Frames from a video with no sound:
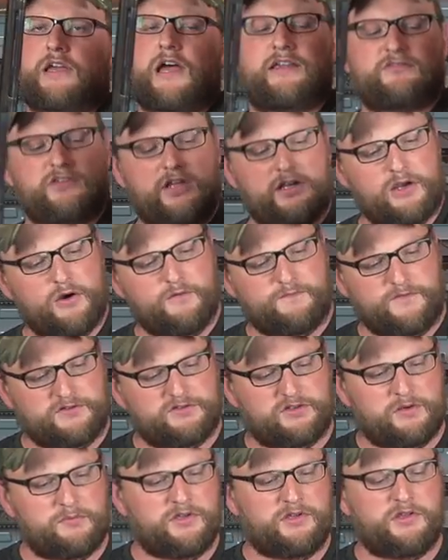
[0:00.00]
guys, I know for
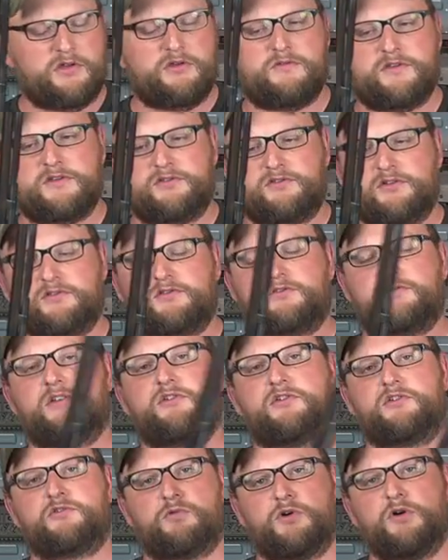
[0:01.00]
some of you this
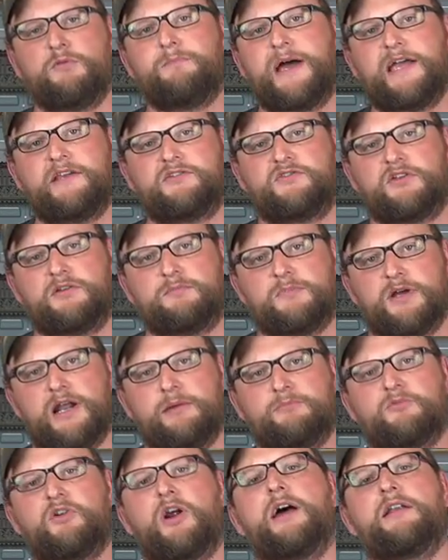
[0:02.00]
is real basic, but
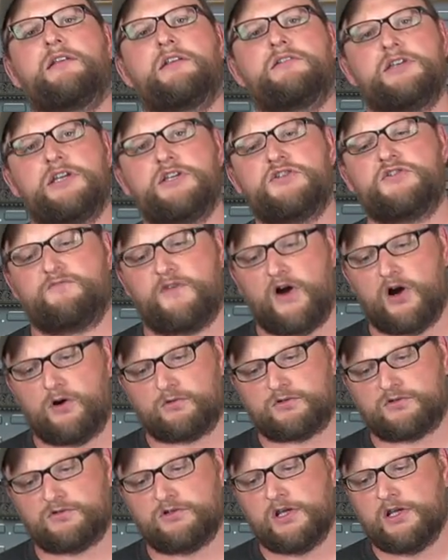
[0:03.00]
I'm trying to teach
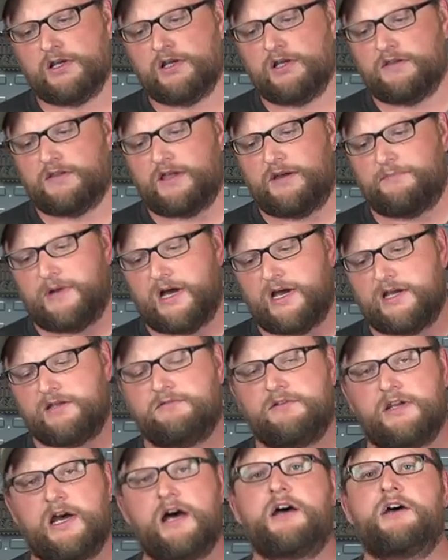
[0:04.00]
folks that
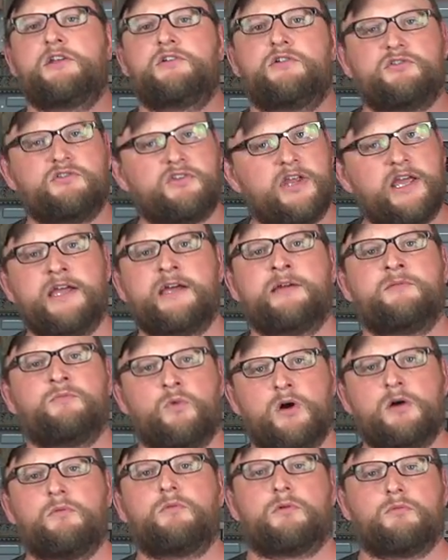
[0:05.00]
might not understand
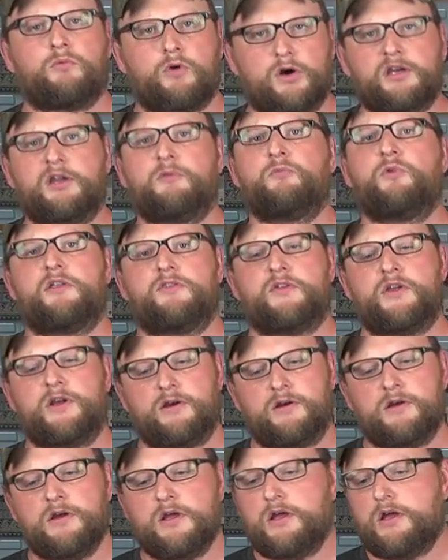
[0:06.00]
what we're working with
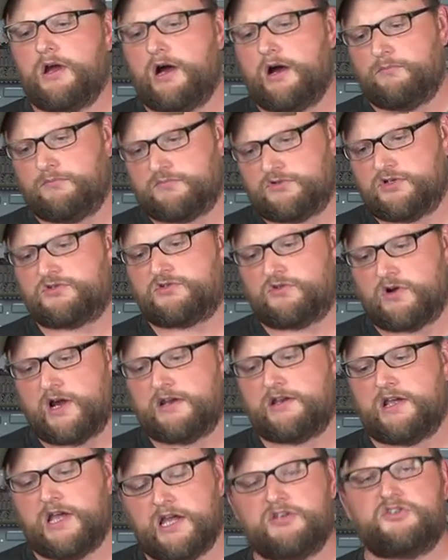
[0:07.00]
here. I'm just
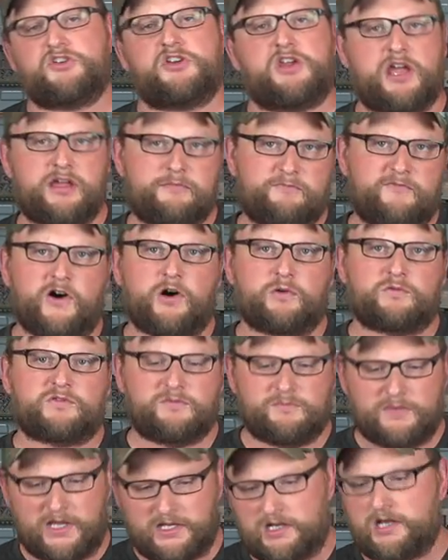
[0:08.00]
trying to educate folks
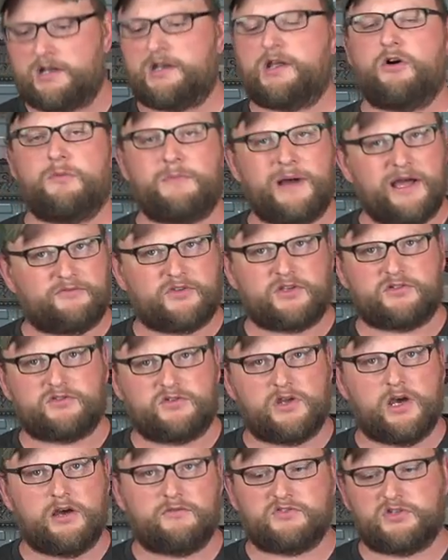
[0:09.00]
that may not know about this
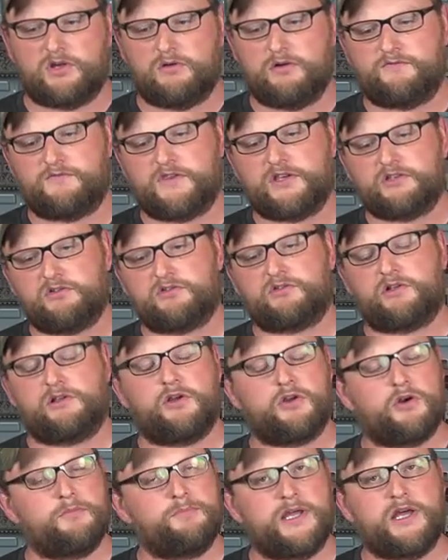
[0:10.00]
stuff. So if this is a
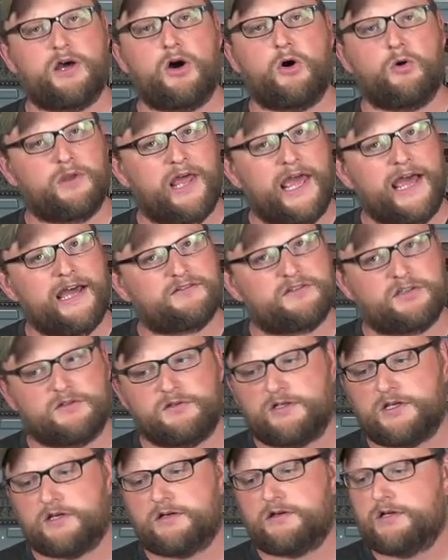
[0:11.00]
little bit old hat to
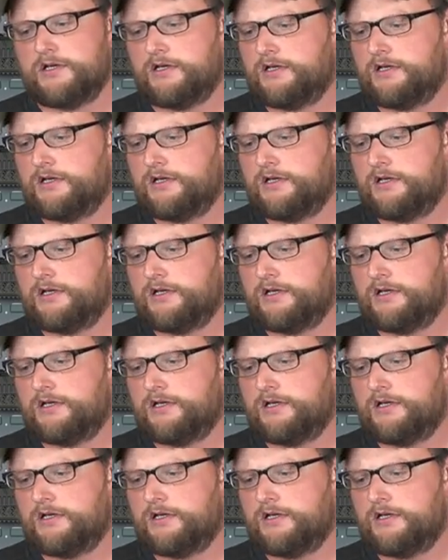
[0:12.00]
you,